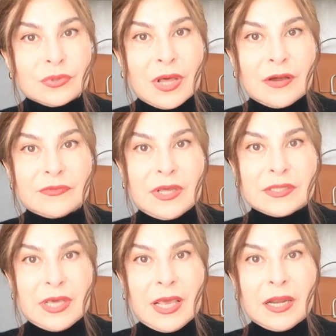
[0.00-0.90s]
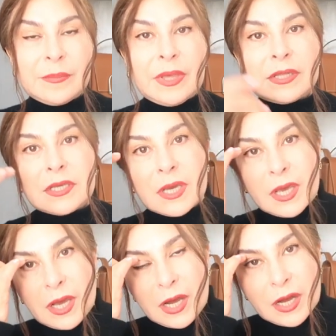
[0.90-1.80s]
love that element
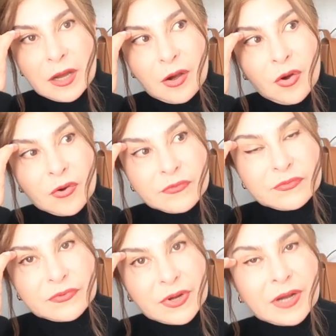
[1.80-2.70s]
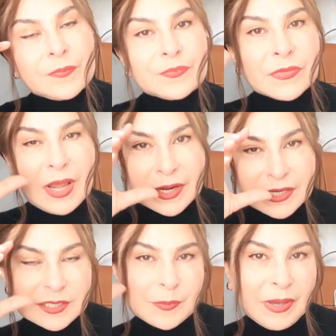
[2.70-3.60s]
uh, of um,
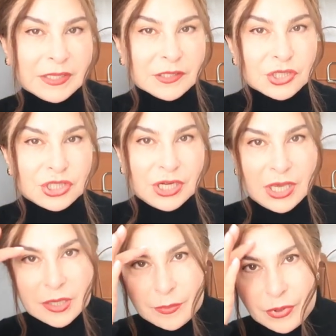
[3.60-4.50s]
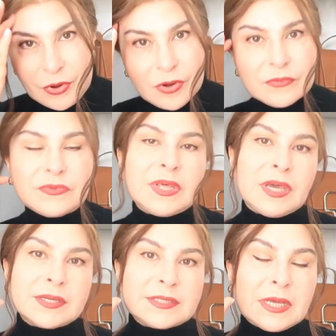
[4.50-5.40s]
unexpected shape of
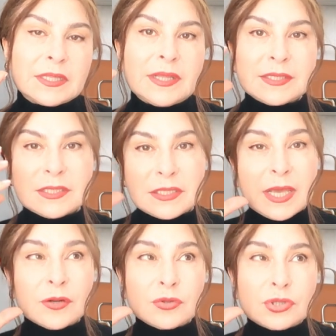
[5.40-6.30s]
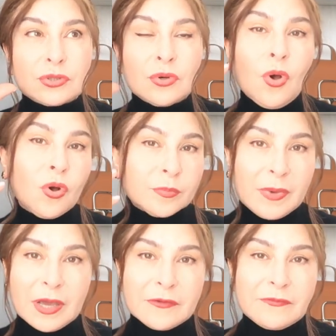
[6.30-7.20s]
the sunglasses and also on
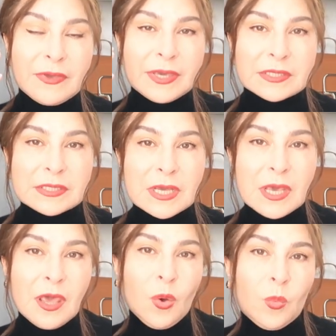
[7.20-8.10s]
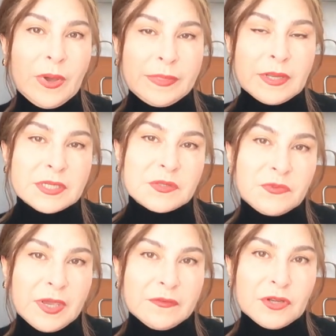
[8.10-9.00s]
my face when there is
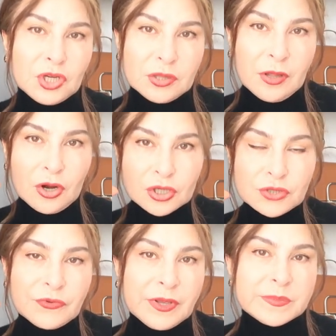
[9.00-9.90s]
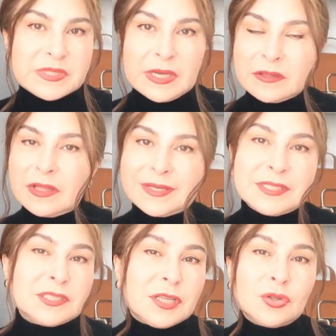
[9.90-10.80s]
very very large frame
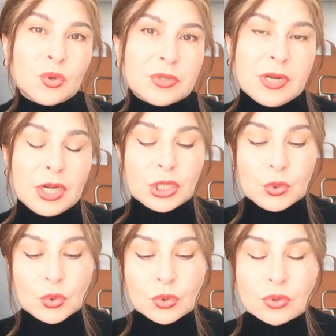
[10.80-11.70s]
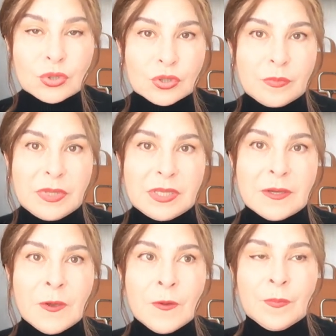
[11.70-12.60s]
sunglasses they don't really look good on me